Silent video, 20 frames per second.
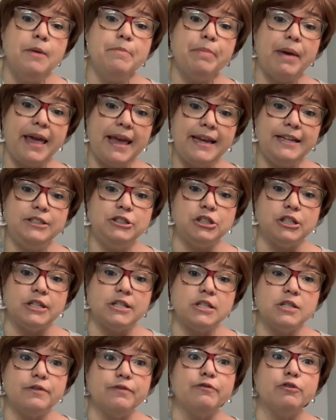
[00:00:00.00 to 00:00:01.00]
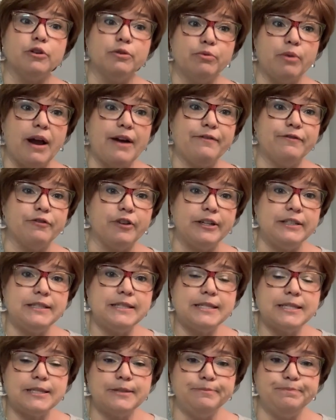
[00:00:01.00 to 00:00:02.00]
pages for
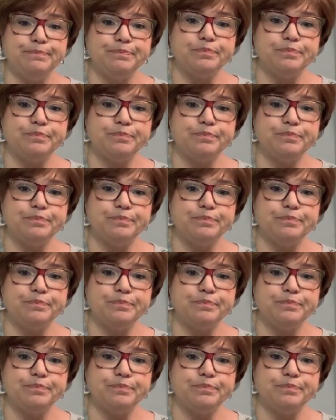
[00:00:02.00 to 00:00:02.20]
reference.